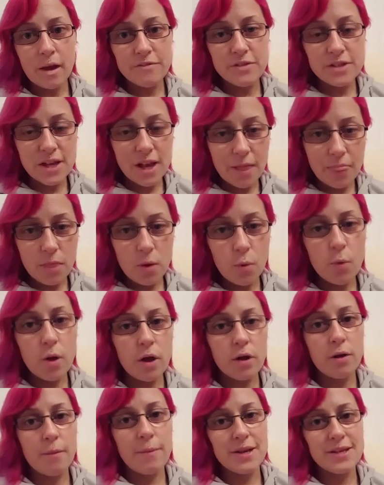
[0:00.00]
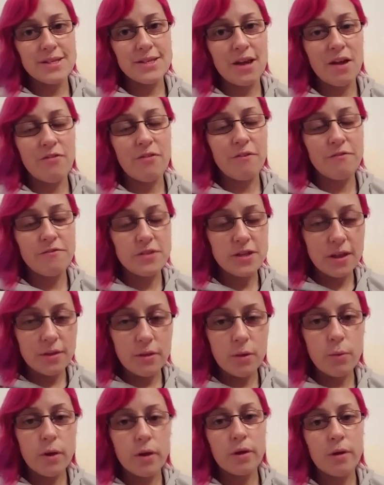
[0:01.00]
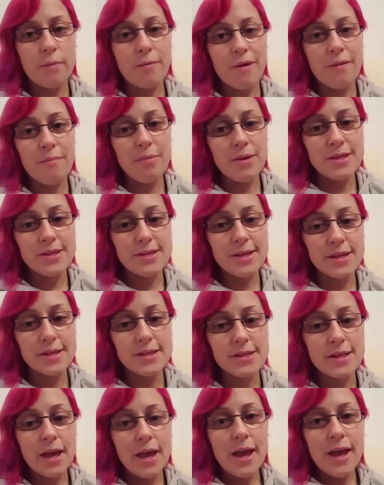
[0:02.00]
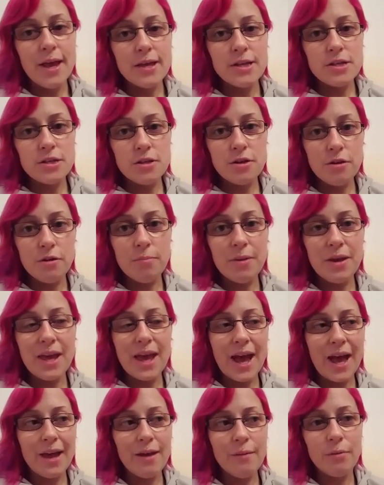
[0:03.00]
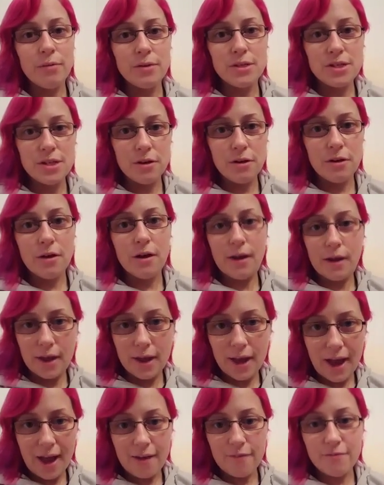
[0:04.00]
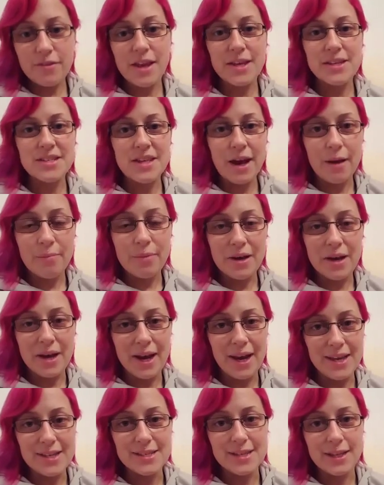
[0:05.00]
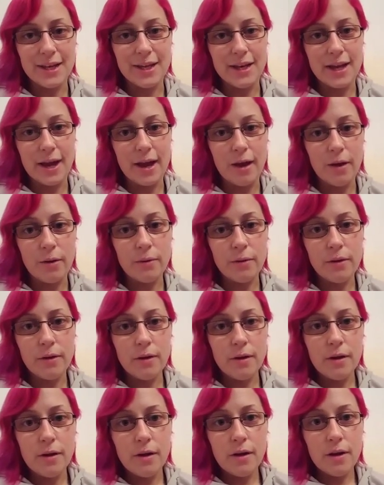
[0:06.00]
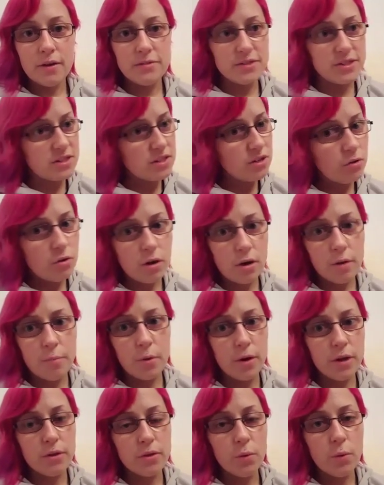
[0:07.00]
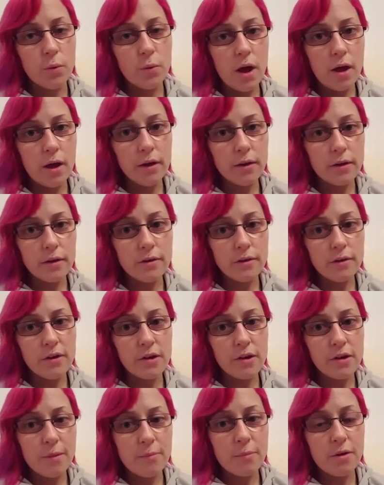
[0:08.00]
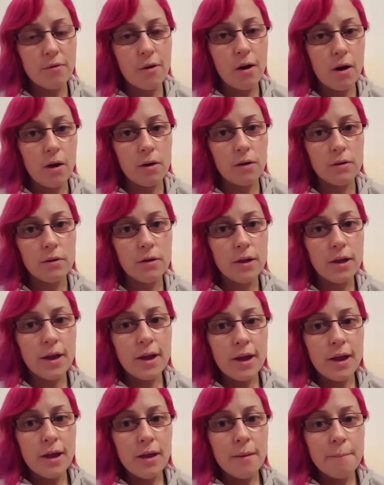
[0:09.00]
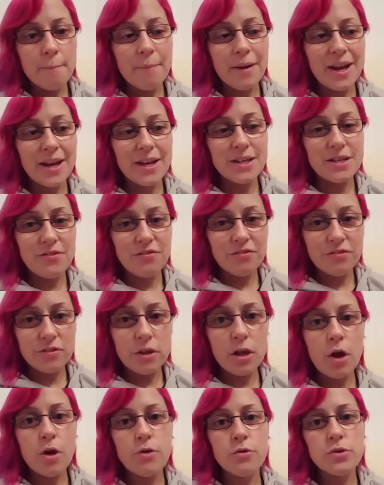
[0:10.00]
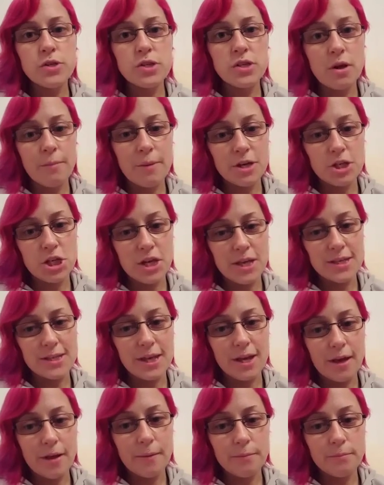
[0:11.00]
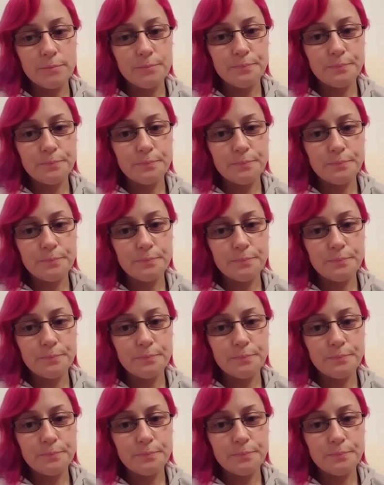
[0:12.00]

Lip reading: I've done the work on myself, I've done the work on my business to be able to have things happen easily now. I've still got to put in the work, don't get me wrong, but it flows so much easier.